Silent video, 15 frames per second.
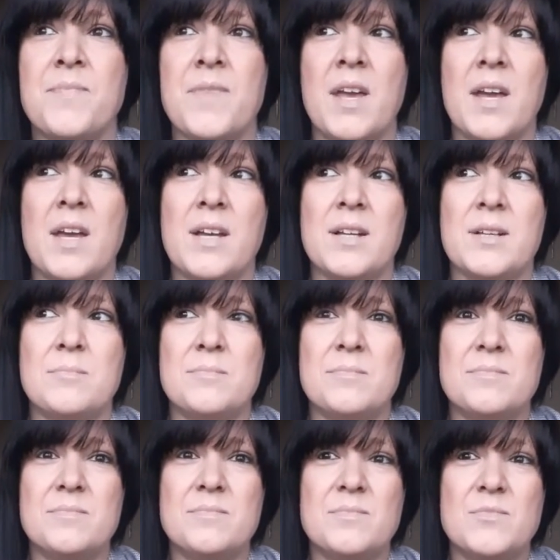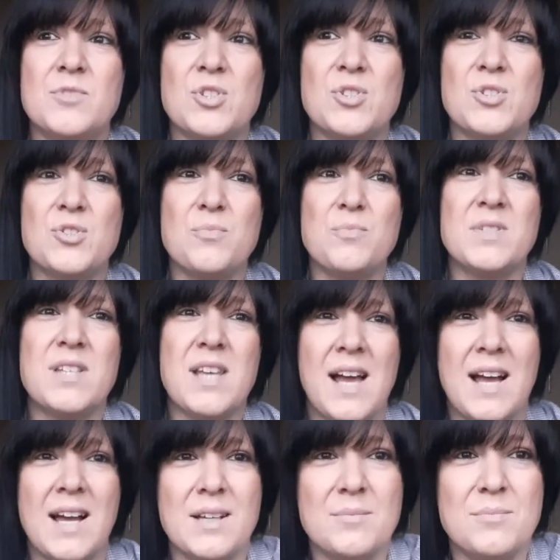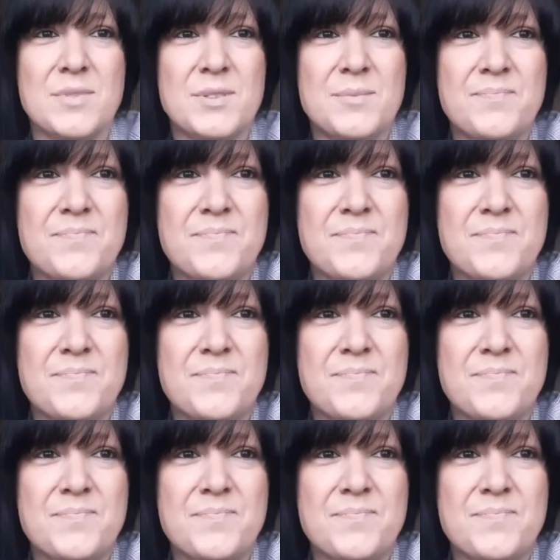Um, just sometimes,